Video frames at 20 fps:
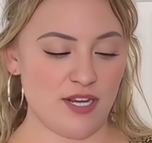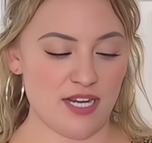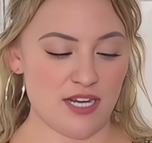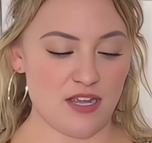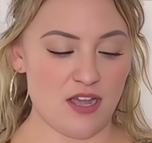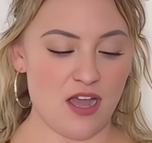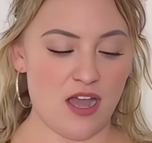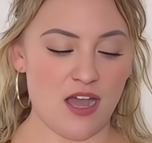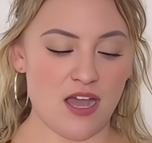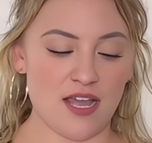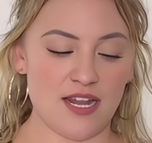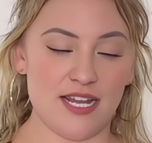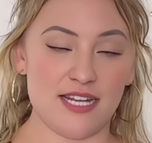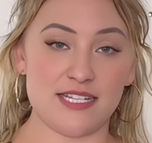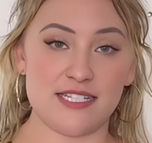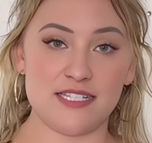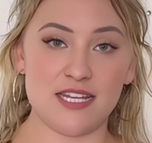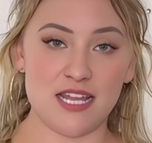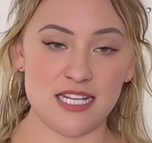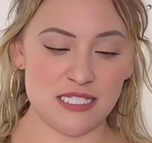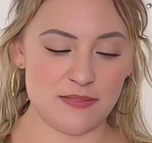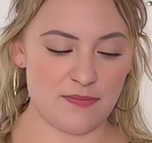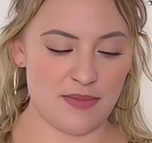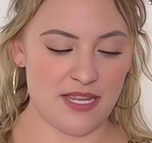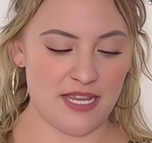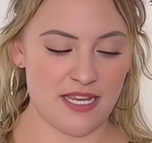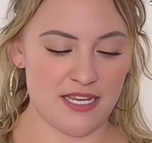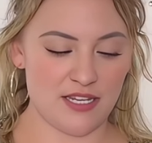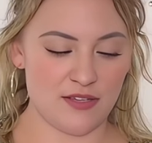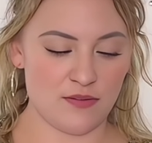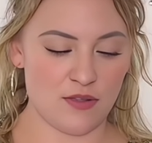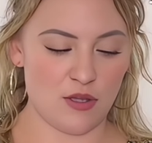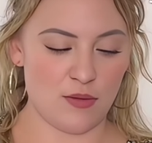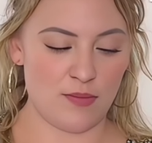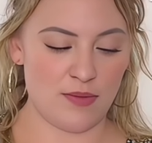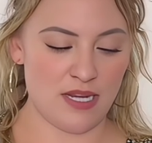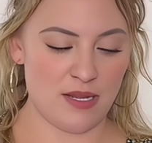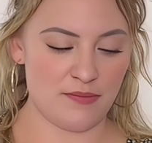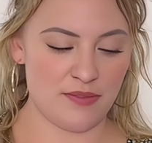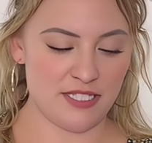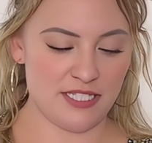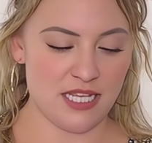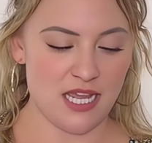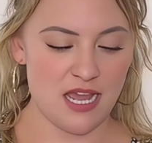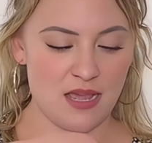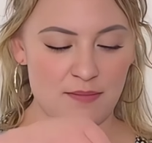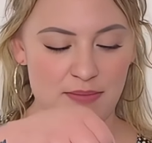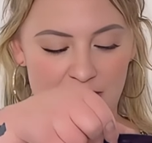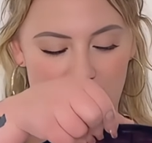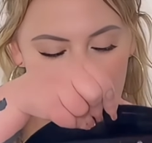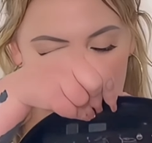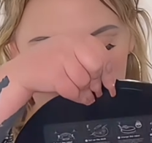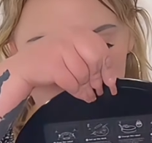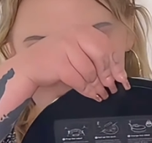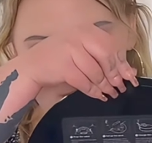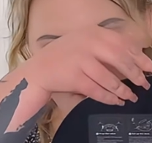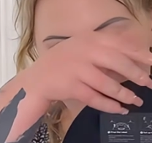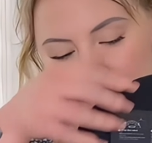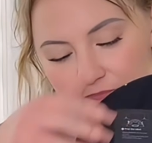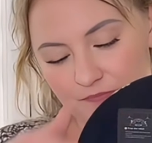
it caught in its dustbin, you open up the top here,